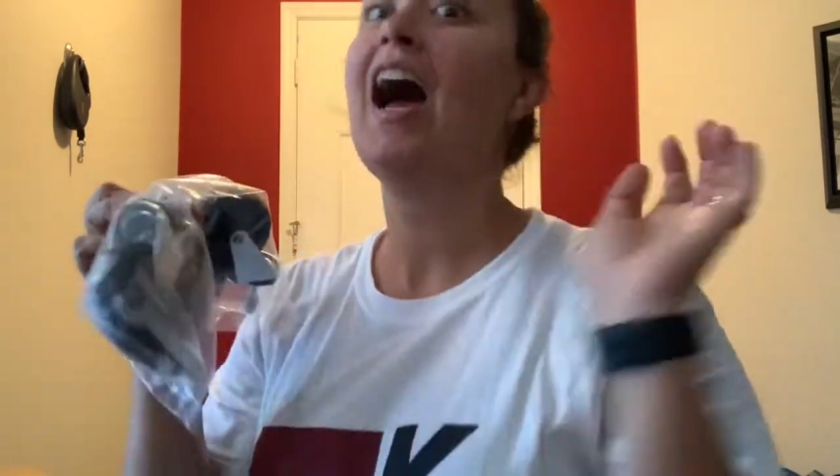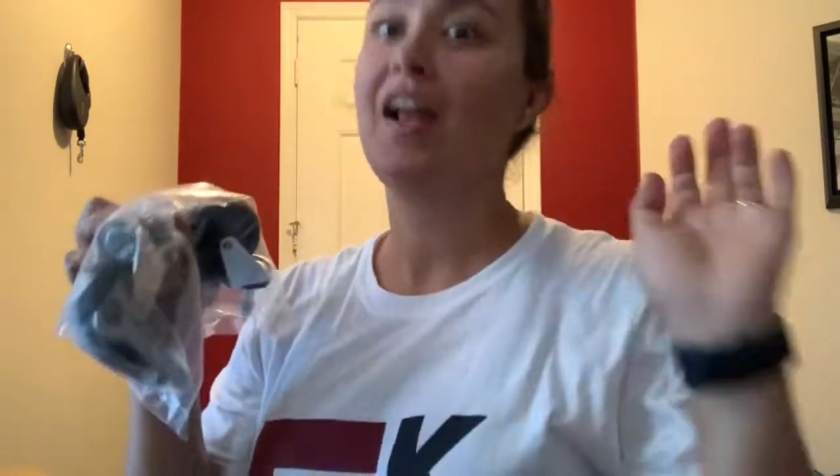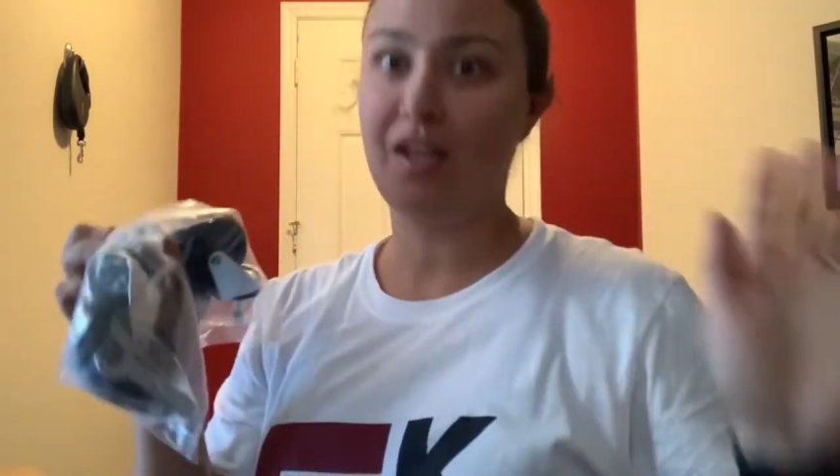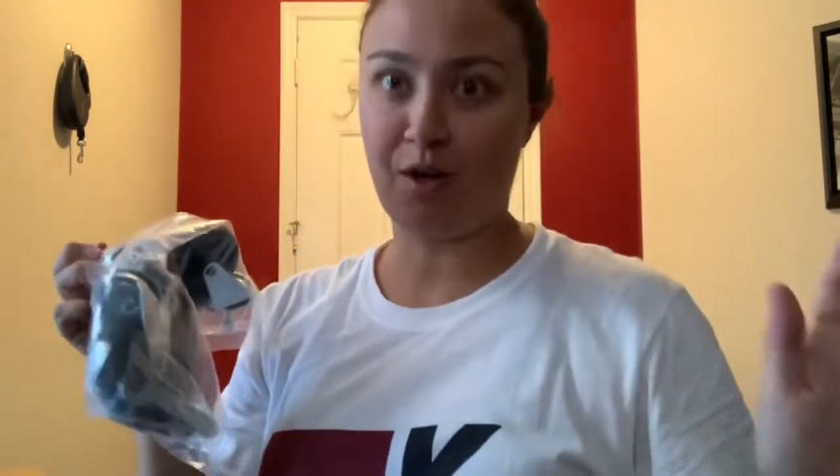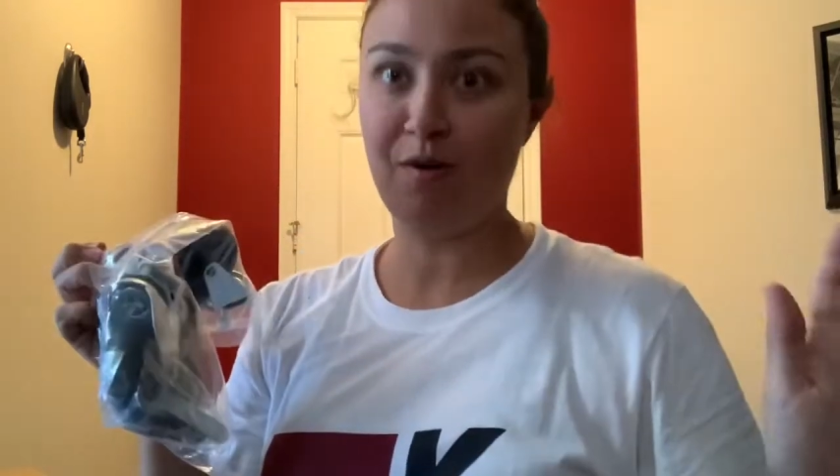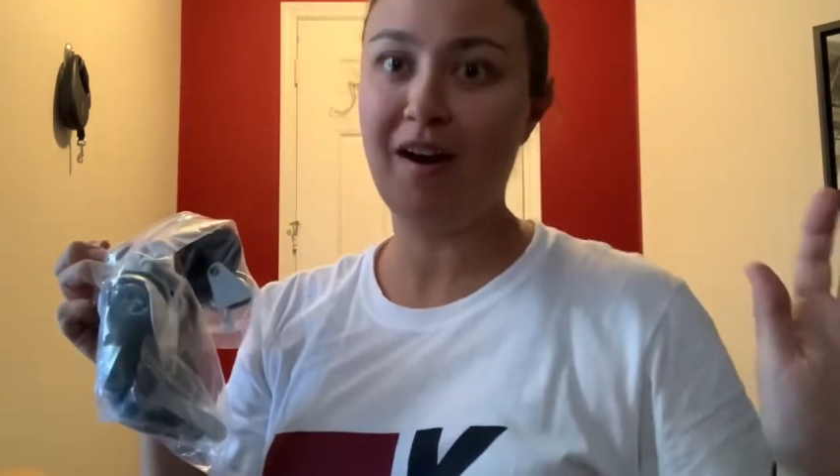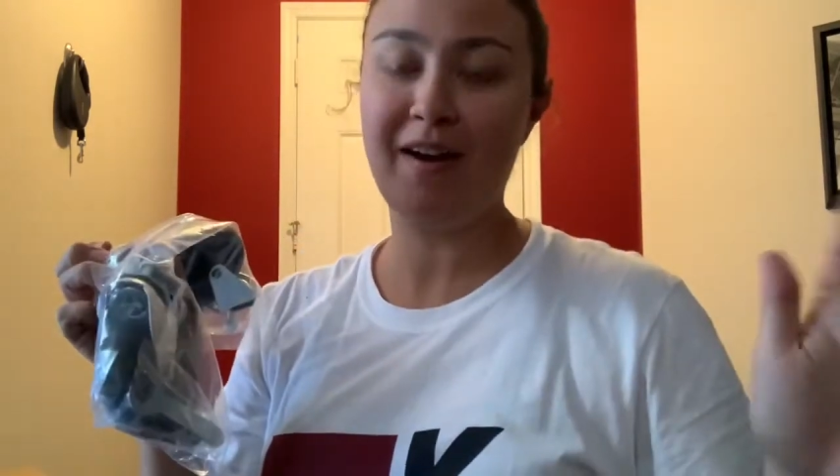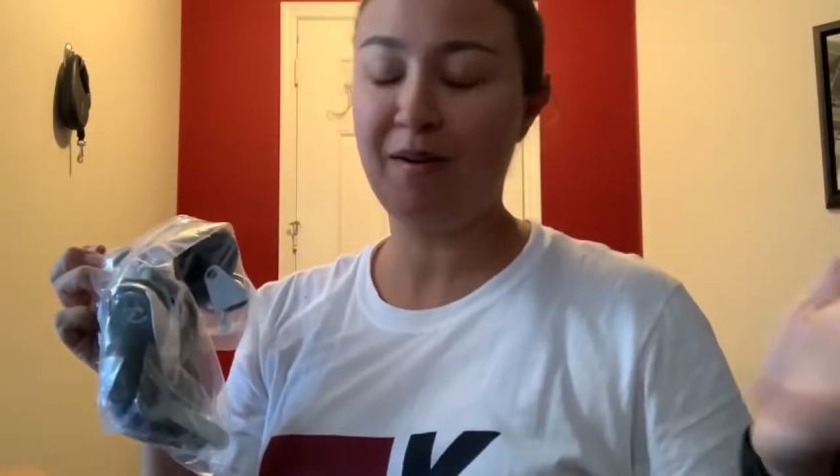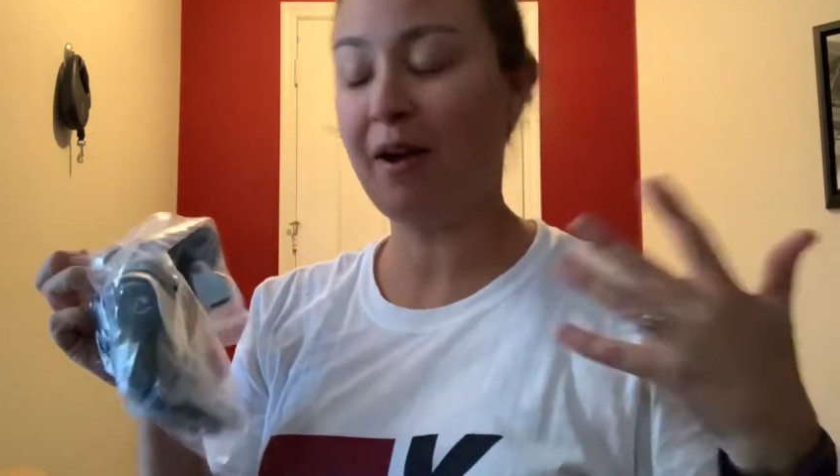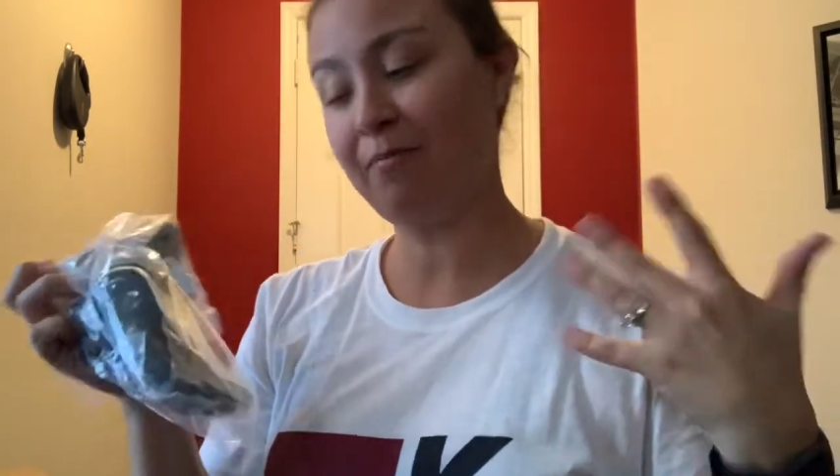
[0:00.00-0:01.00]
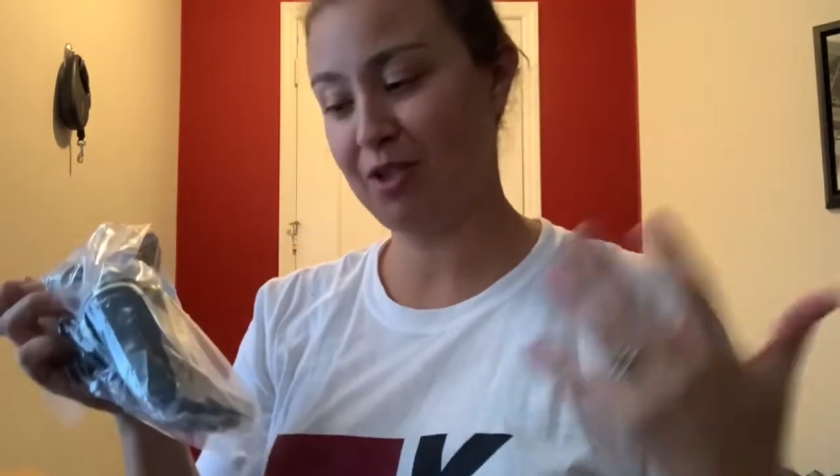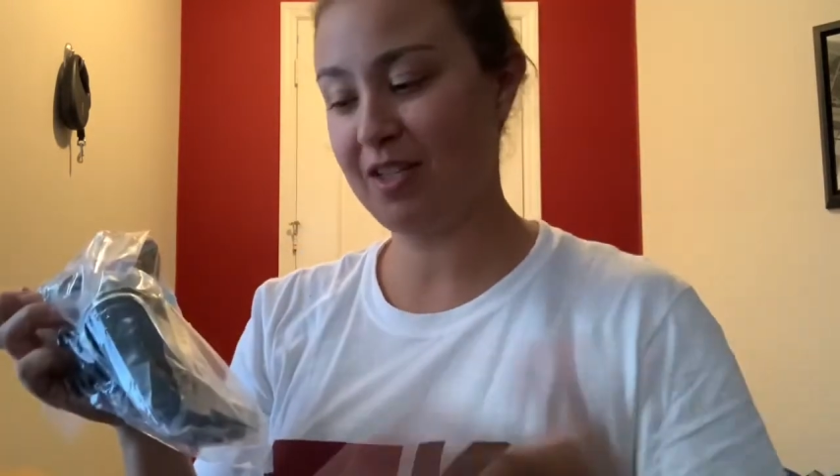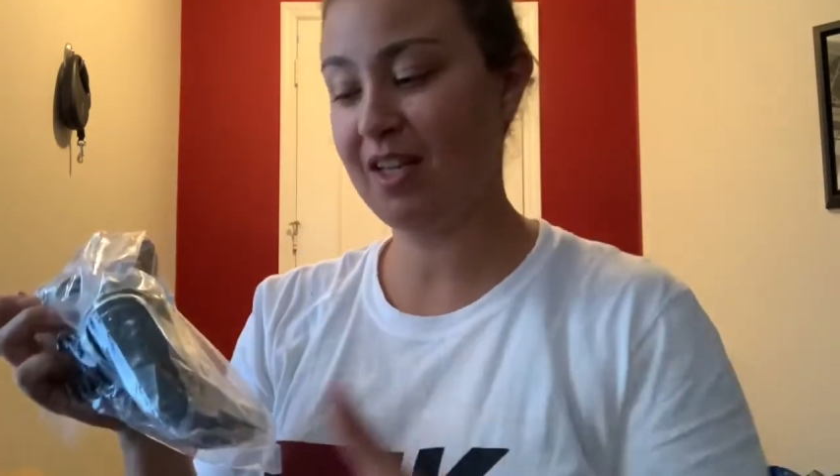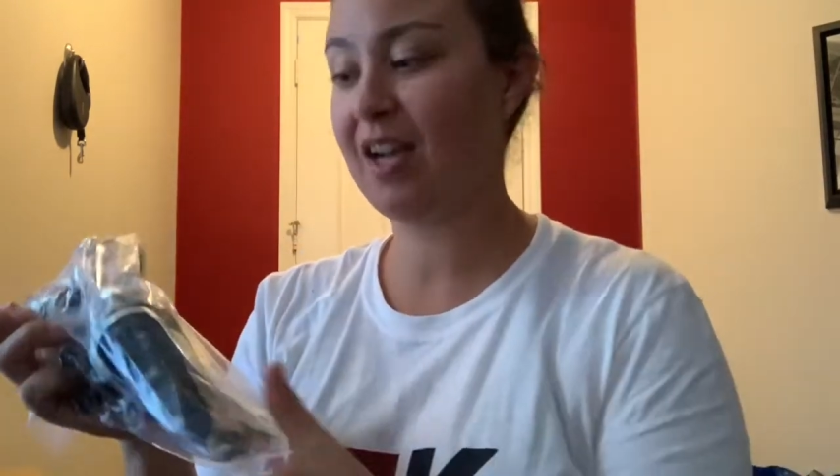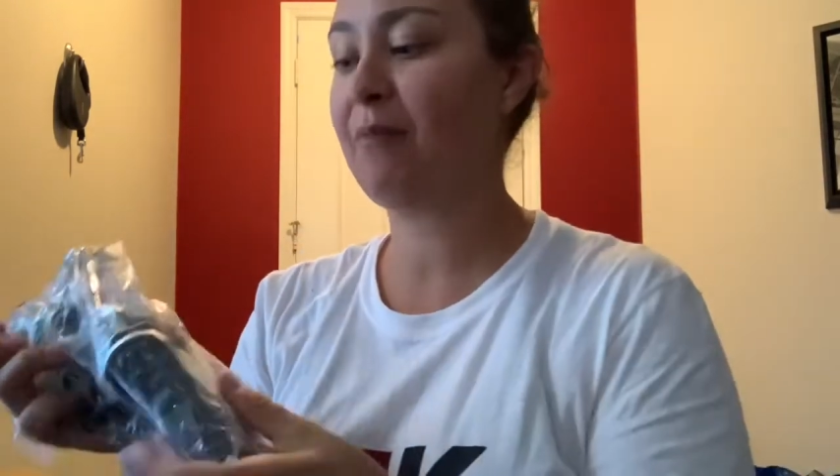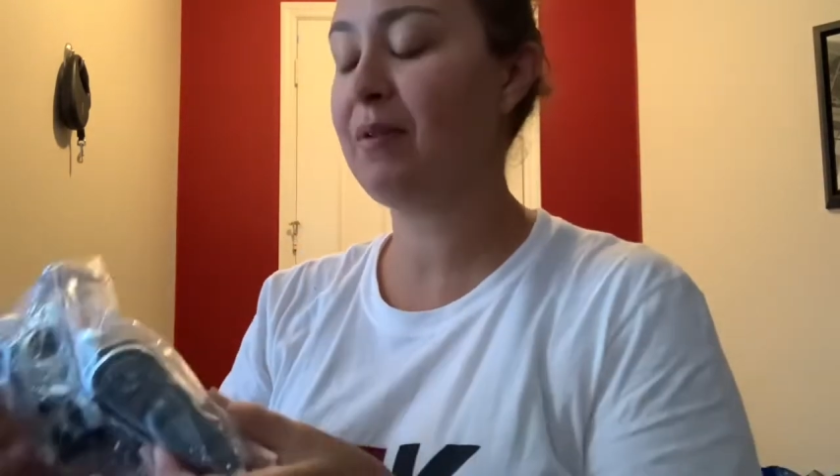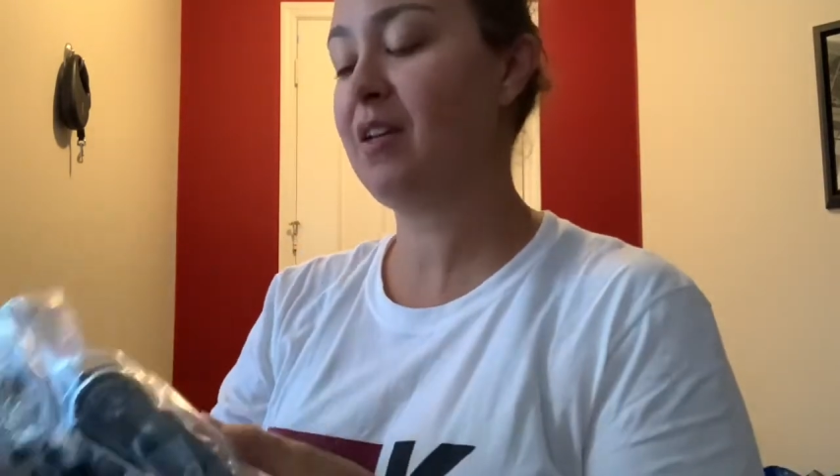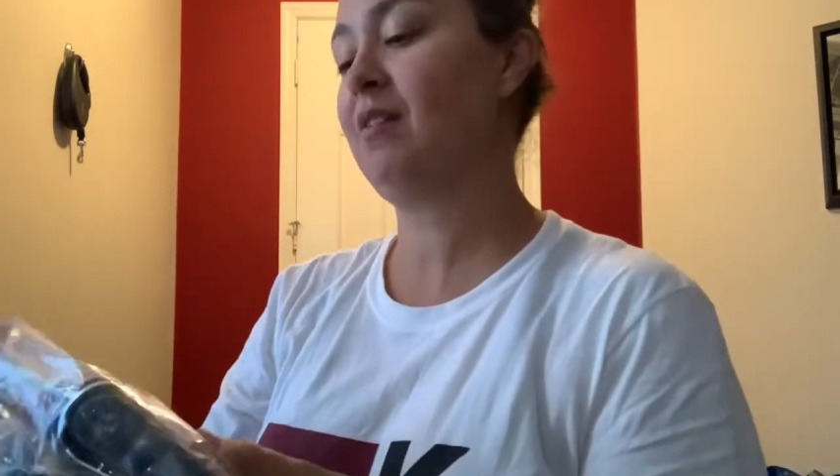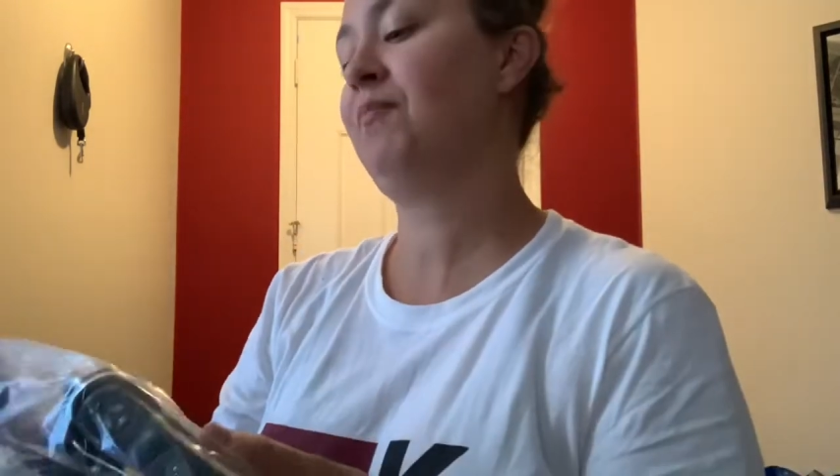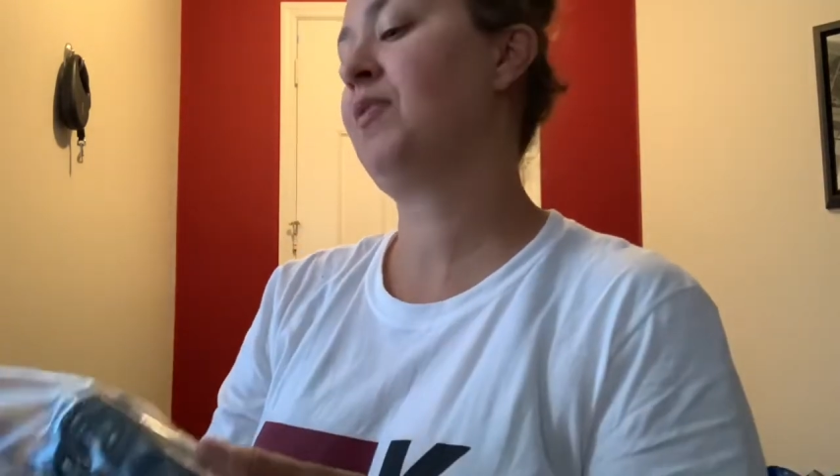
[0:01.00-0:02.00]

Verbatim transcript: no, I, I'm just kidding. I'm being,